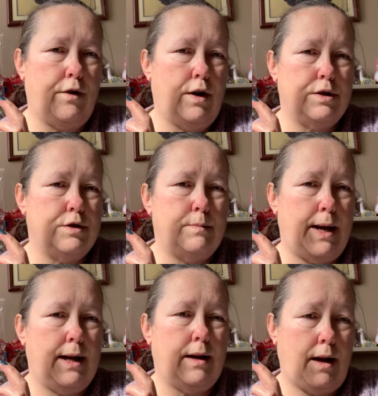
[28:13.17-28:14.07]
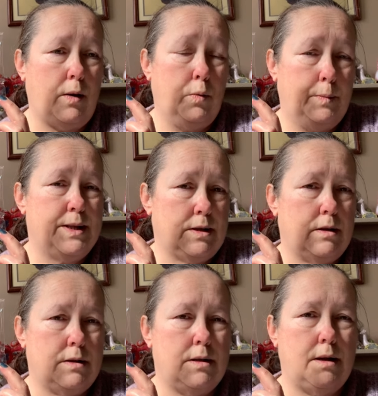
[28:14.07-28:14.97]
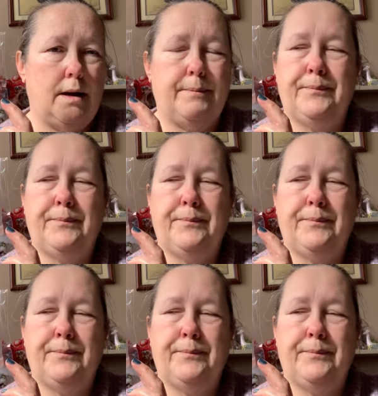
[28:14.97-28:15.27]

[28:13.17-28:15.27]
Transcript: not I do Mania. I will be starting that.